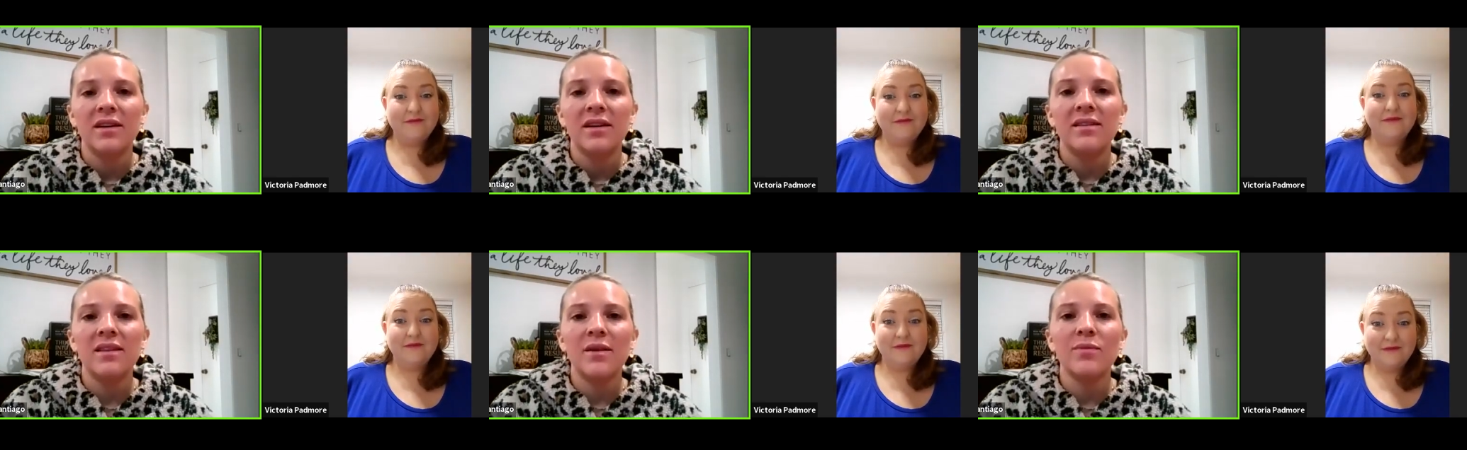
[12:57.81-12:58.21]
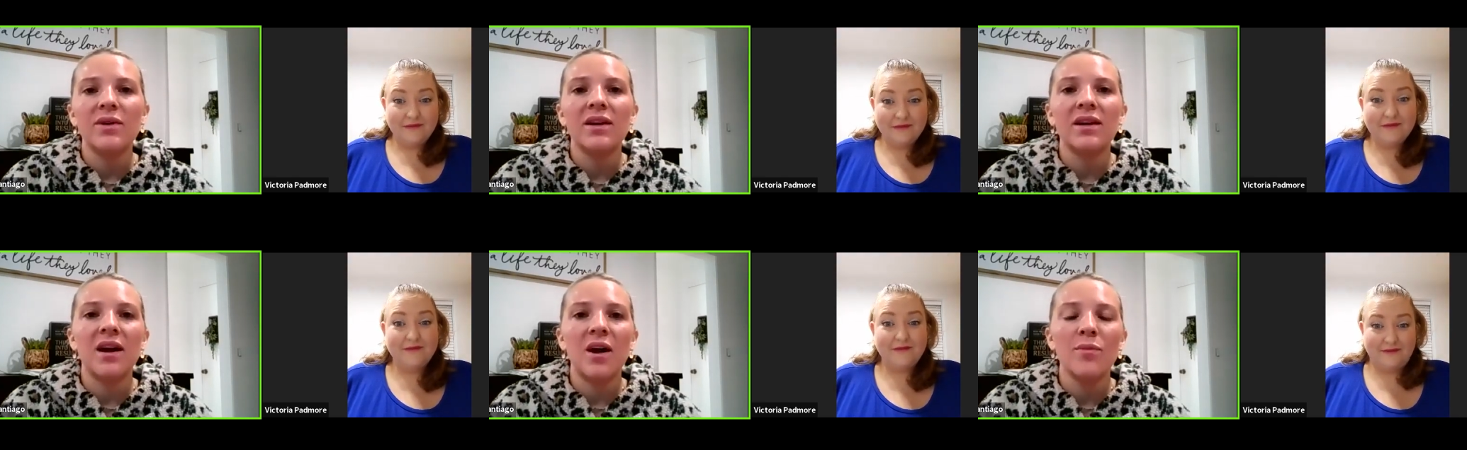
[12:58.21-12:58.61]
Speaker 1: then we
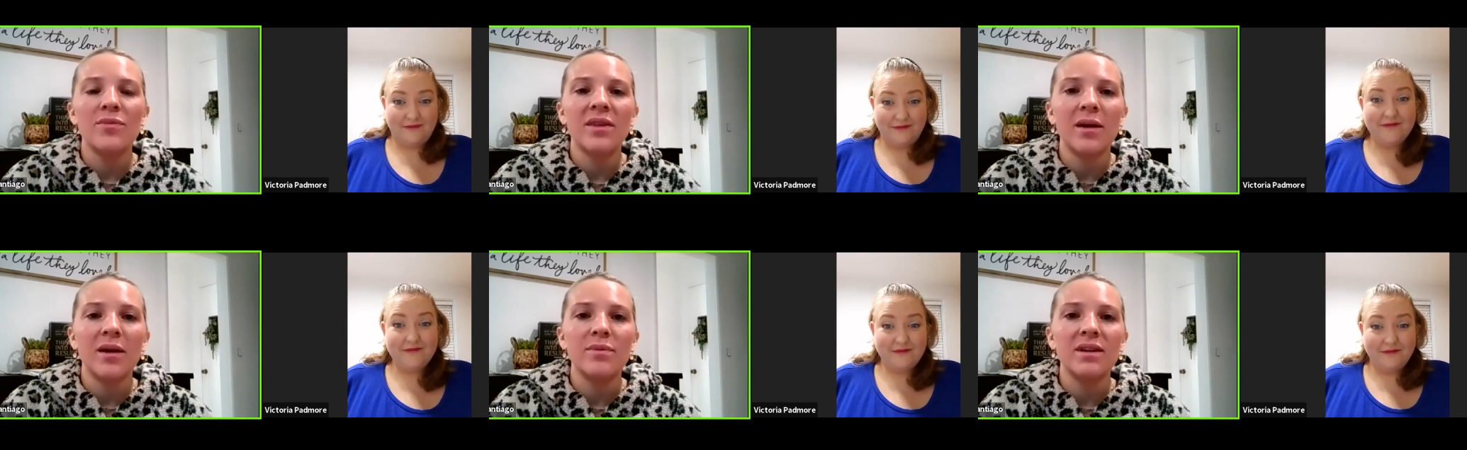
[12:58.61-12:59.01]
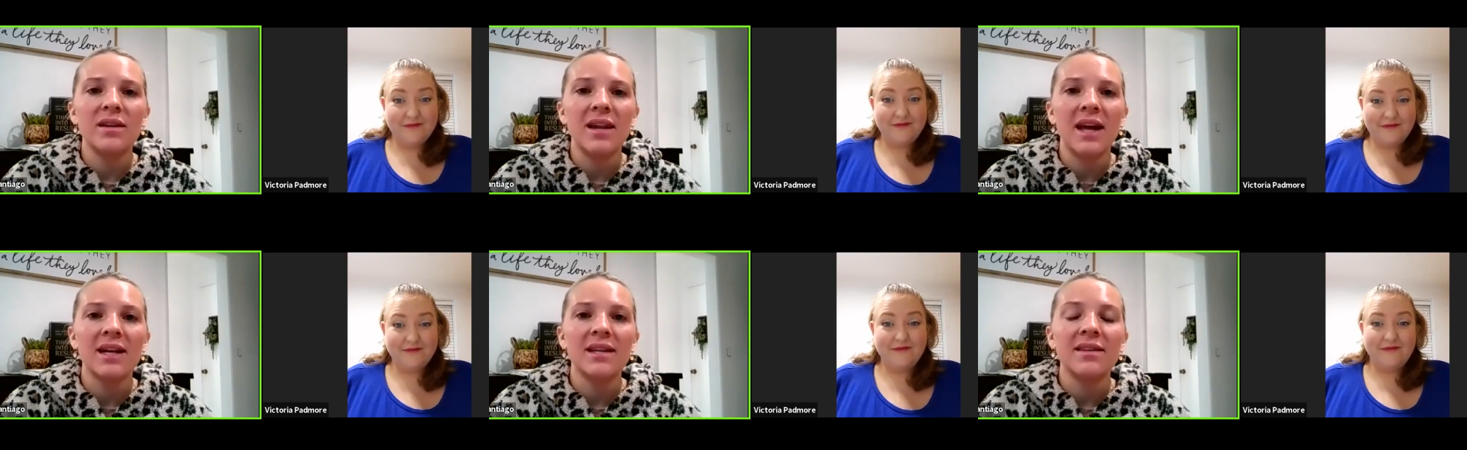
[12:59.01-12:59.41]
can help them
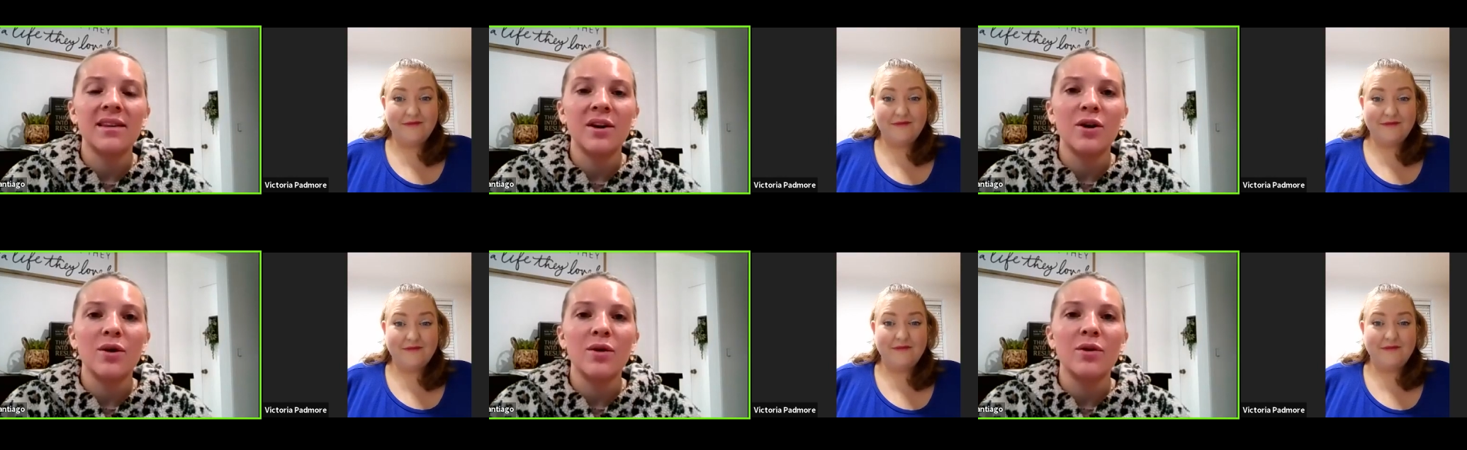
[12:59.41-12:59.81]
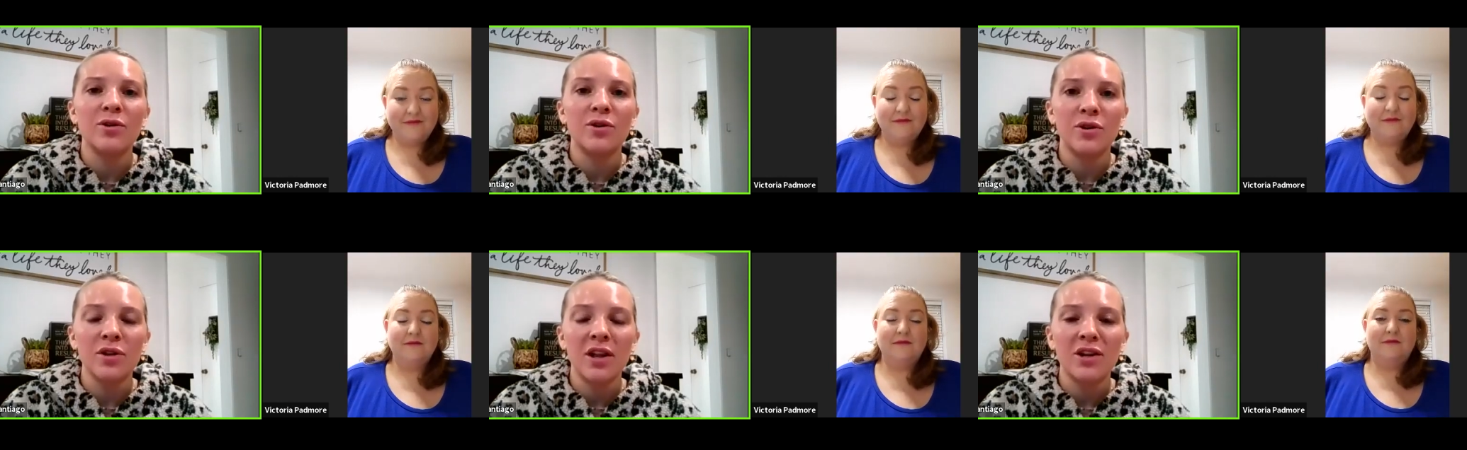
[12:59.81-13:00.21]
connect their
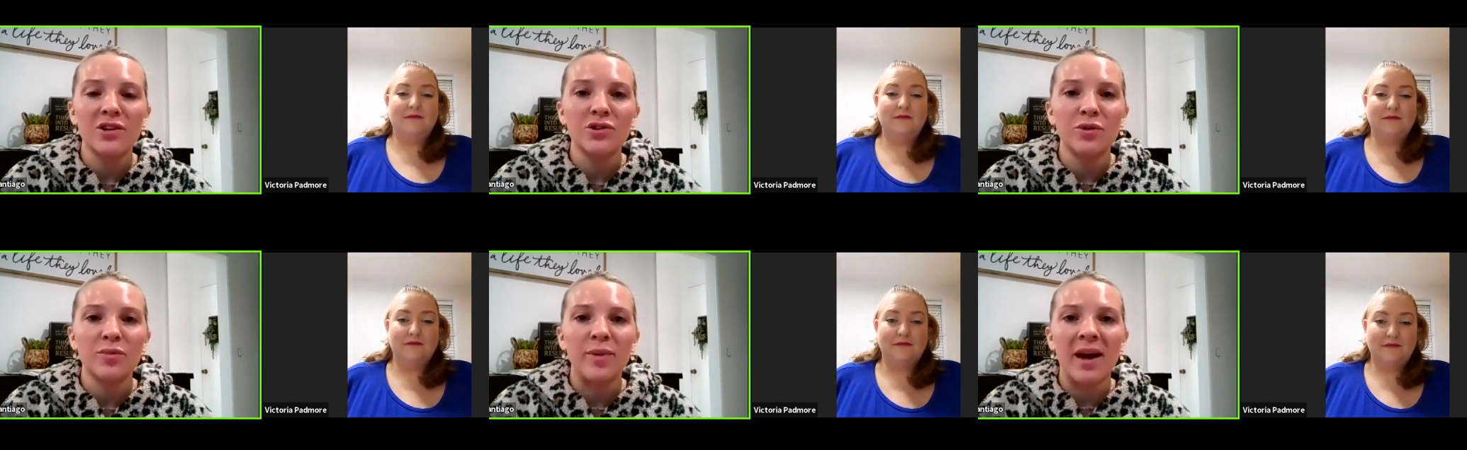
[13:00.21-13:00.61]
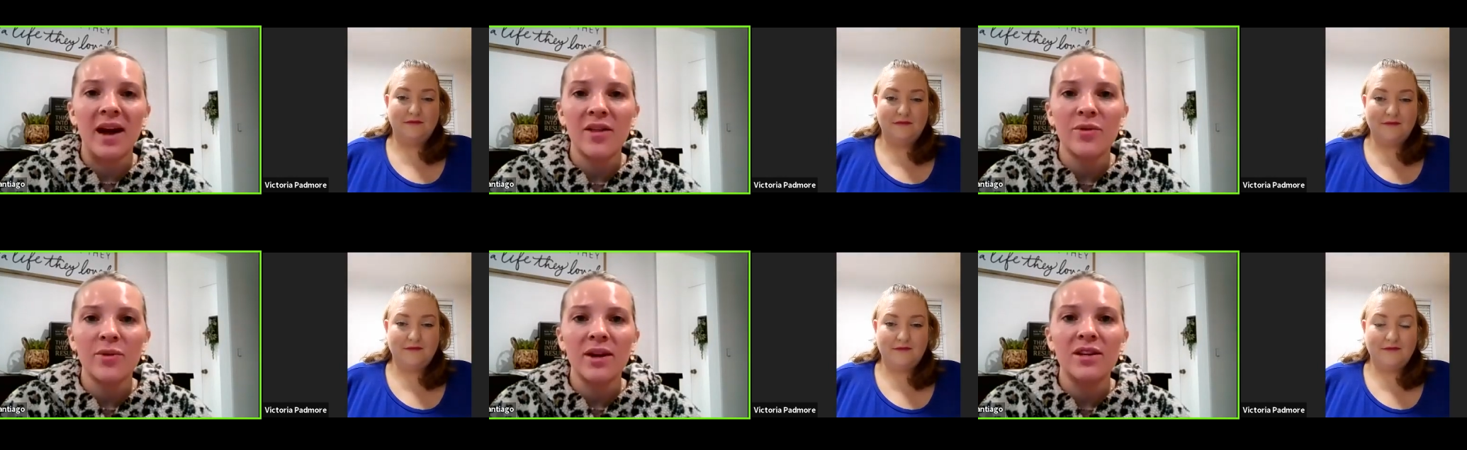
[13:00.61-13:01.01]
neurological
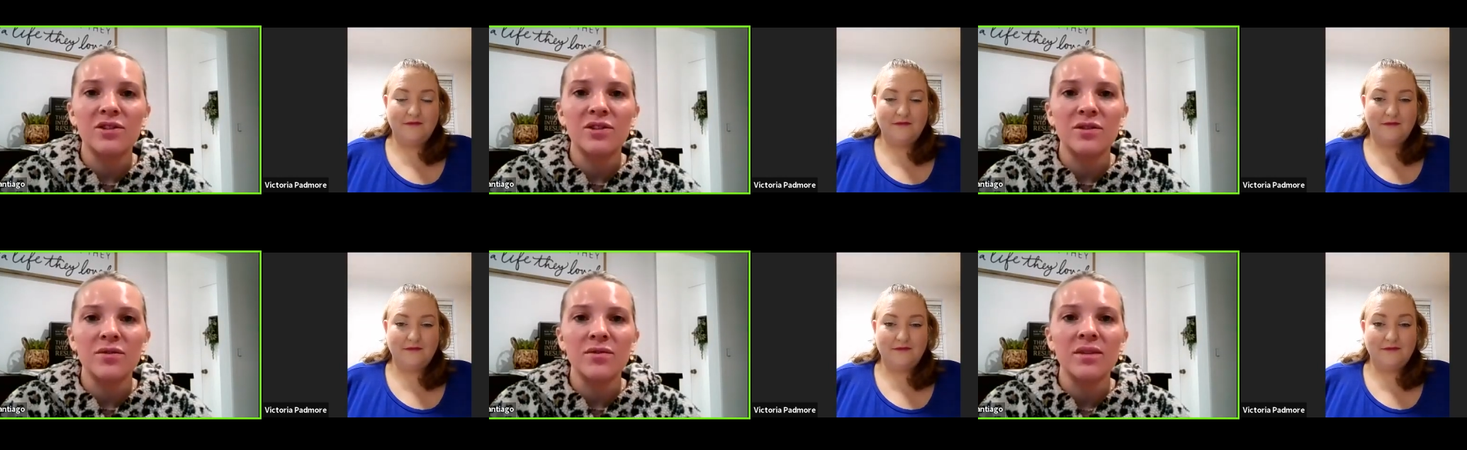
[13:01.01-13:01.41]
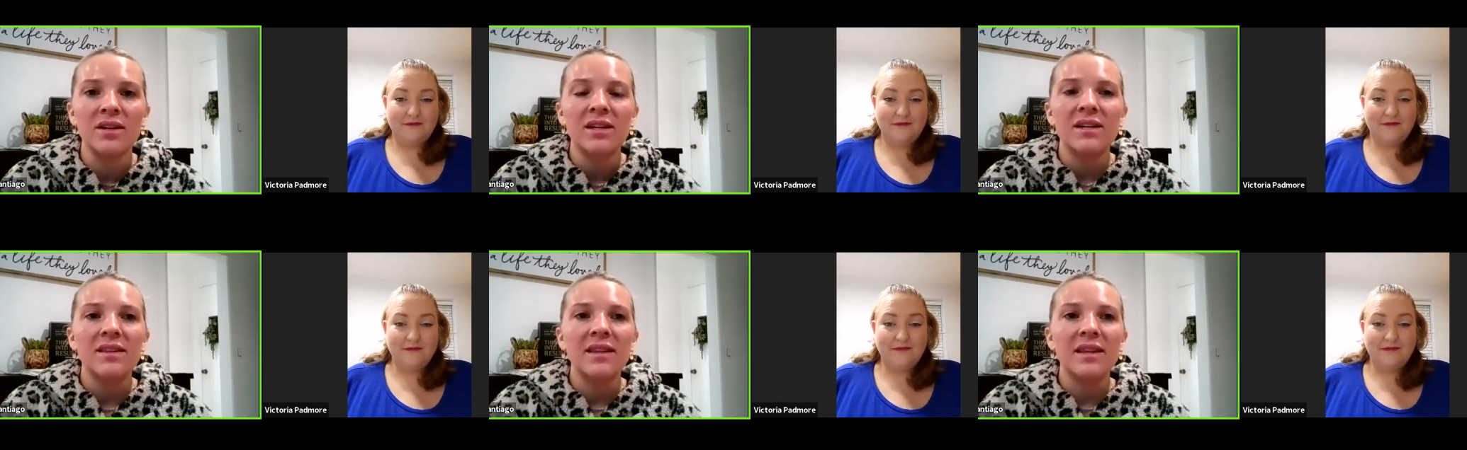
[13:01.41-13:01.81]
pathway to
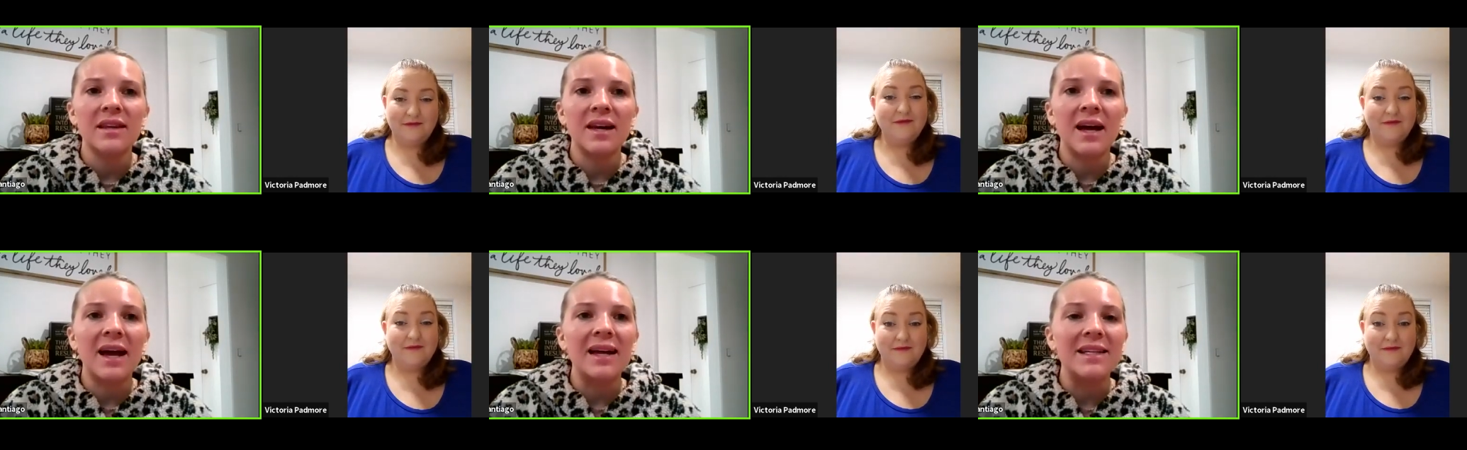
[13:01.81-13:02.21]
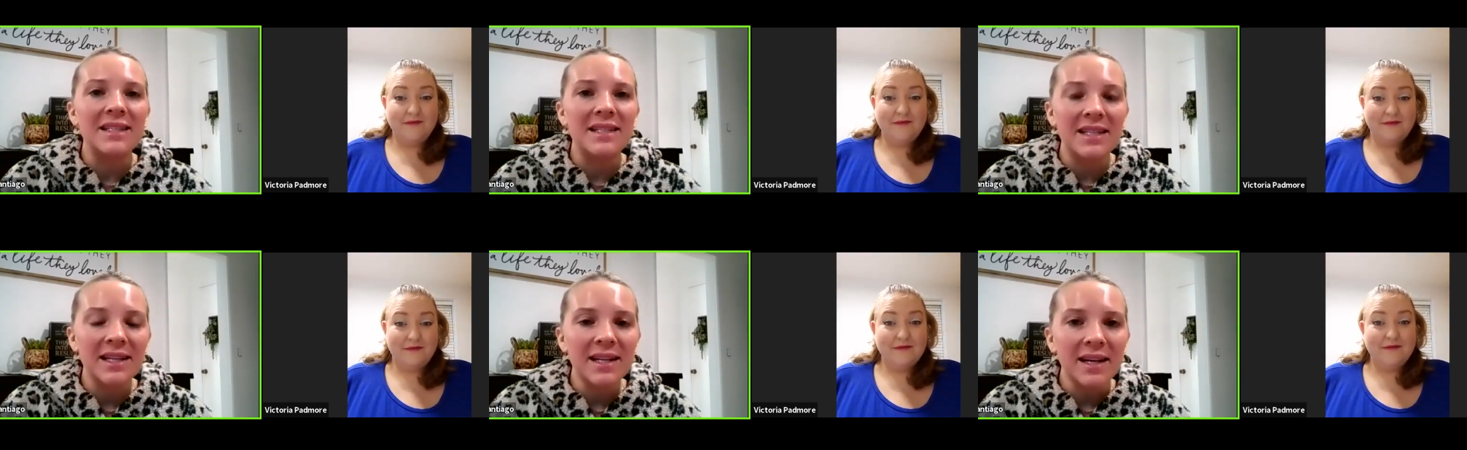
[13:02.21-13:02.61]
the
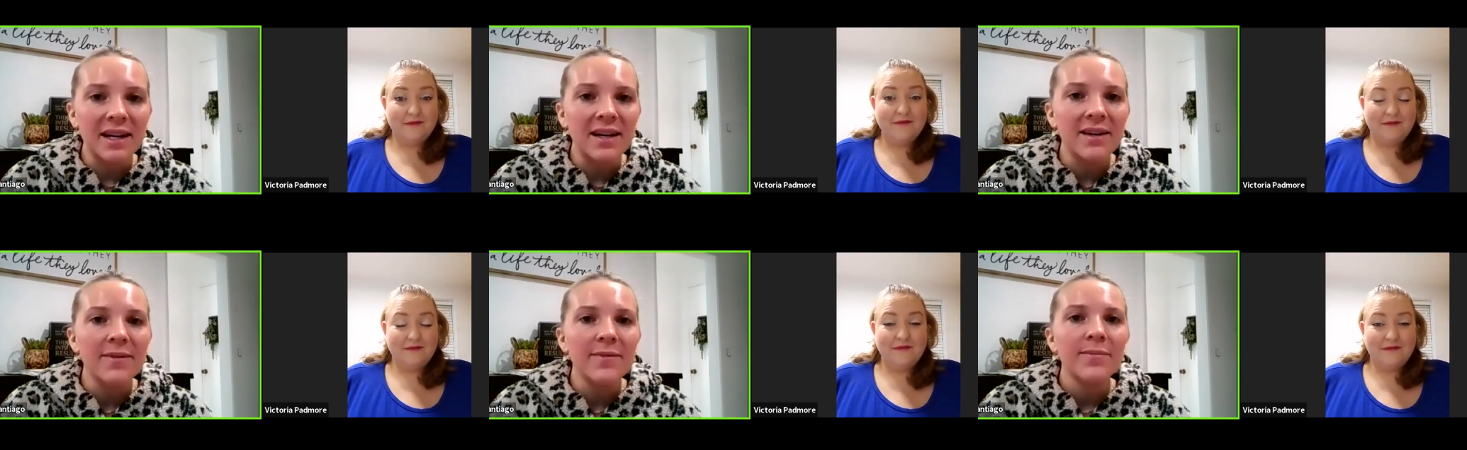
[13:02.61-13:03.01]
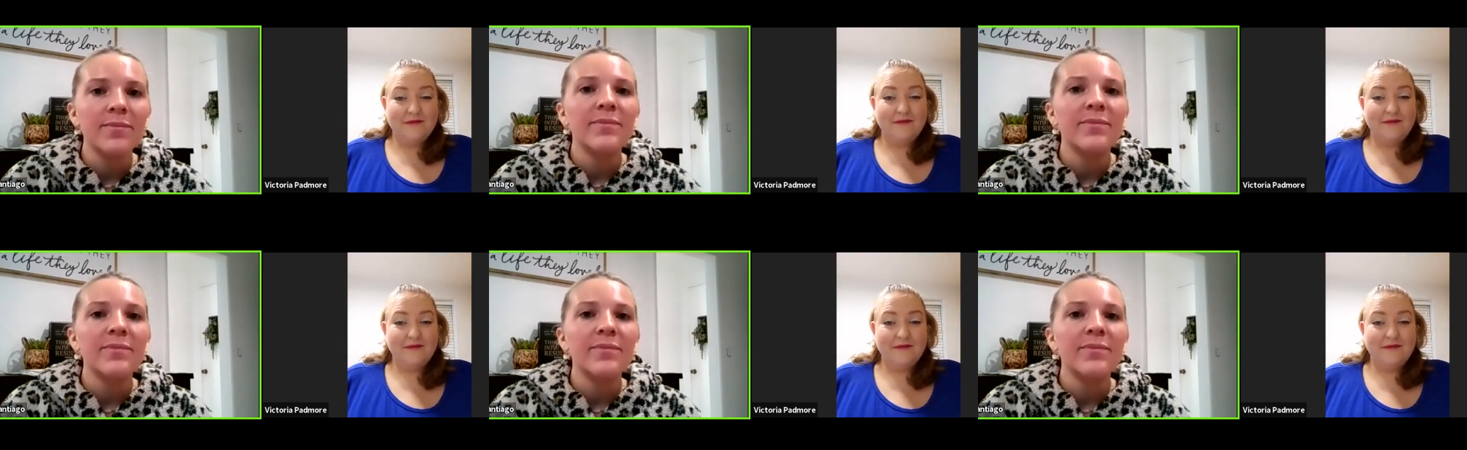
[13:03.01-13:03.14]
idea